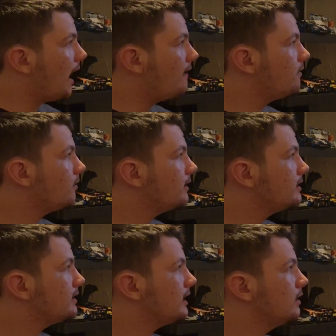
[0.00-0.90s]
I've only
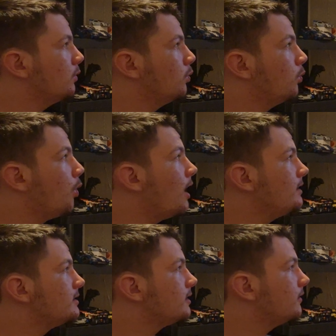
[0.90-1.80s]
seen
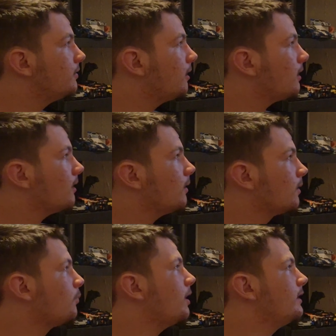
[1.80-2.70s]
one so far,
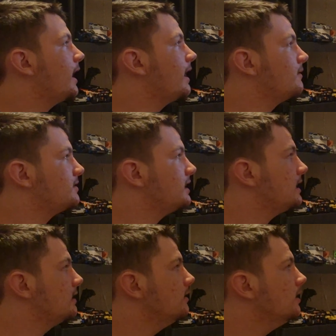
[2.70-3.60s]
or one that I've
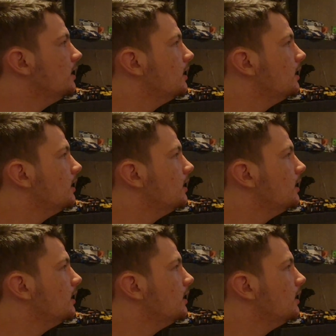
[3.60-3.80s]
seen.